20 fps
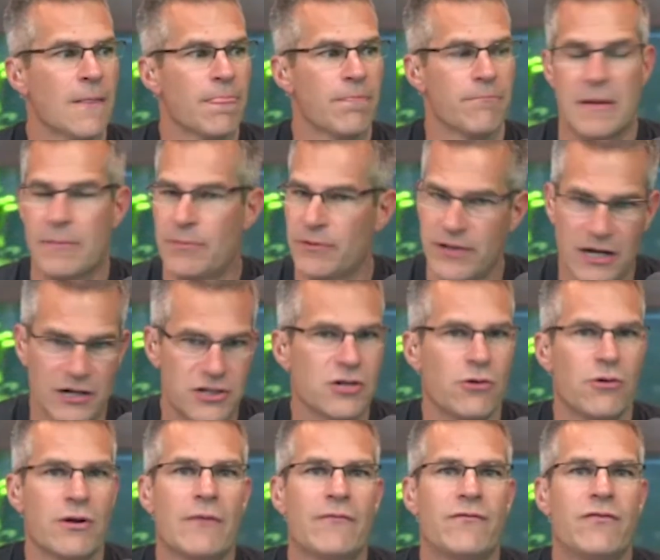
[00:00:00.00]
people not
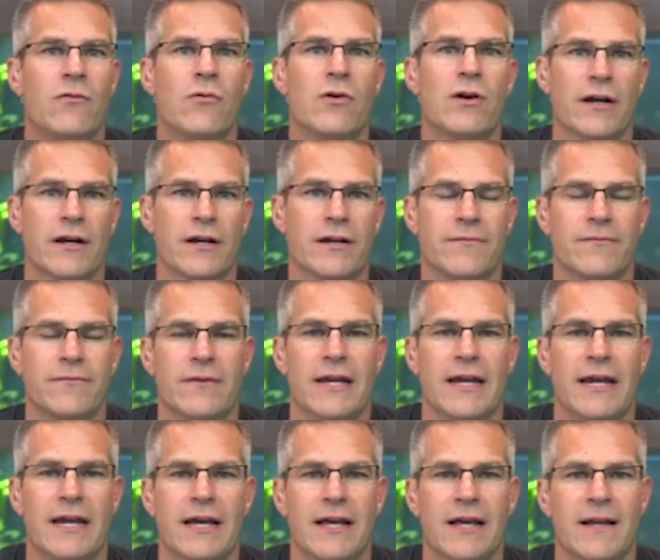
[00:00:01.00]
showing up for work.
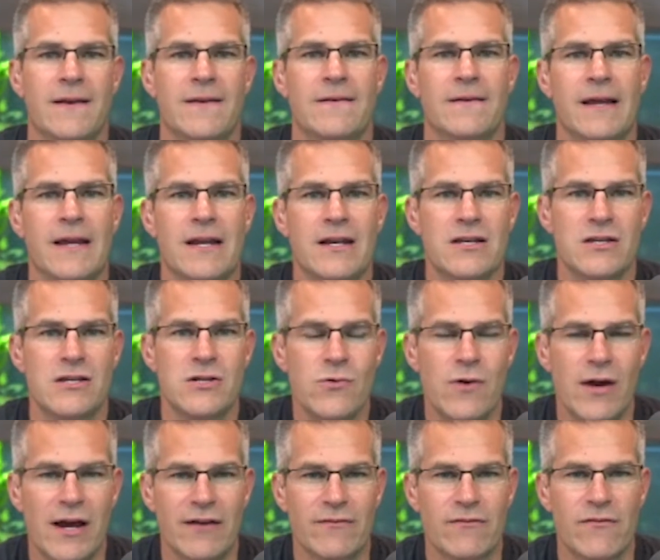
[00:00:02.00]
And you
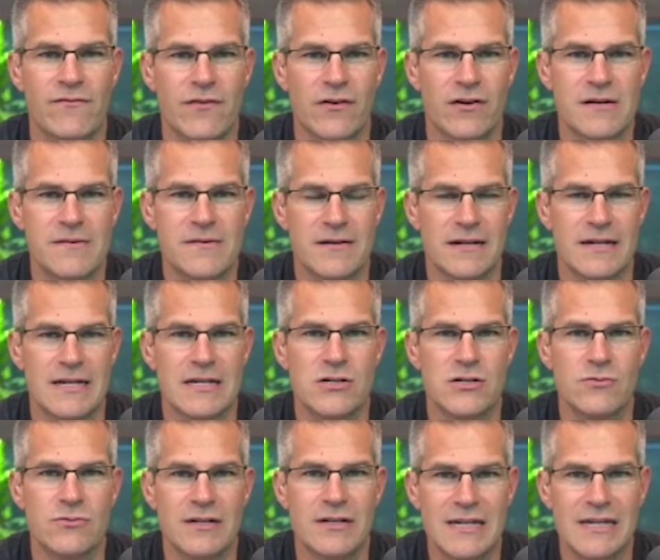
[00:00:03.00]
have a very
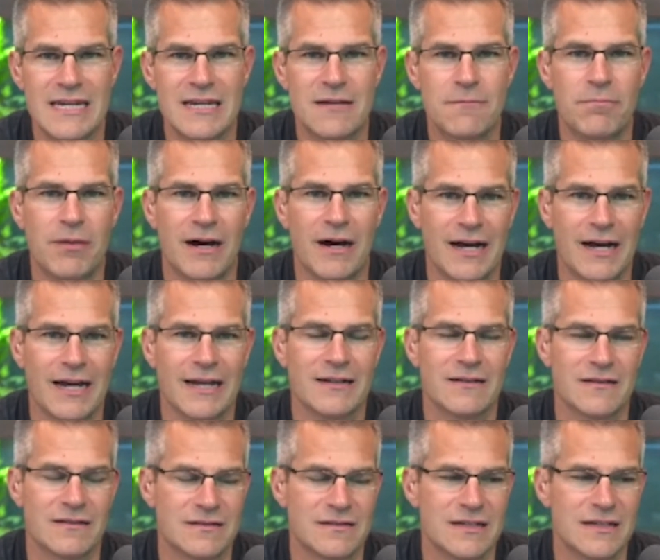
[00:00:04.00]
unique behind
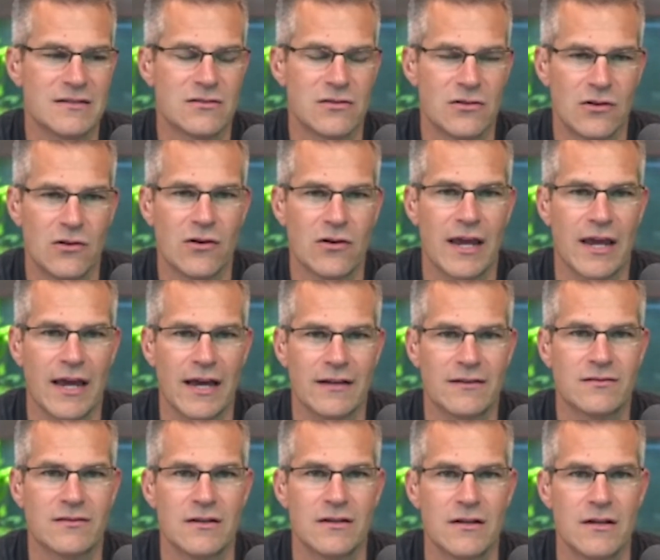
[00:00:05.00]
the scenes look
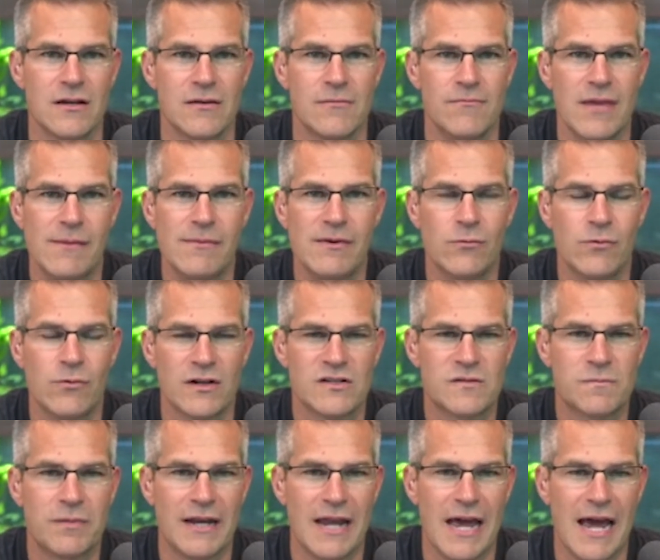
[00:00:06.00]
at maybe what's
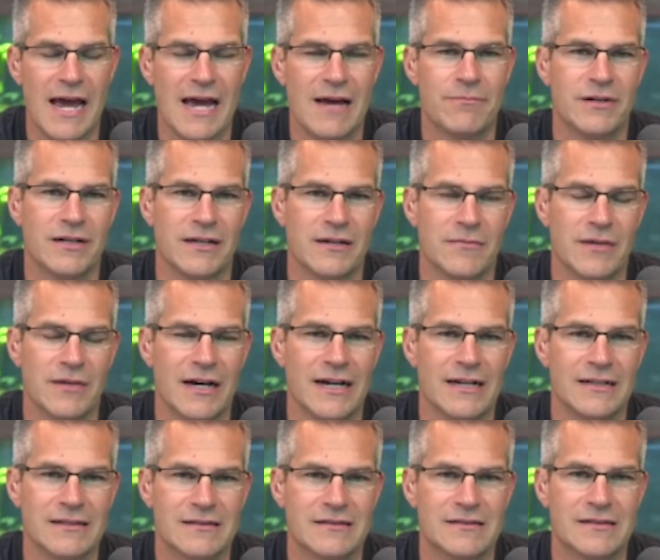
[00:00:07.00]
been happening
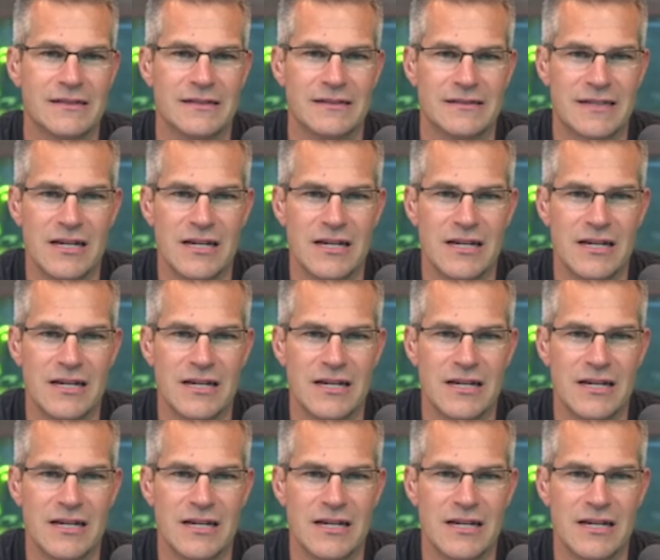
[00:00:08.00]
behind the scenes.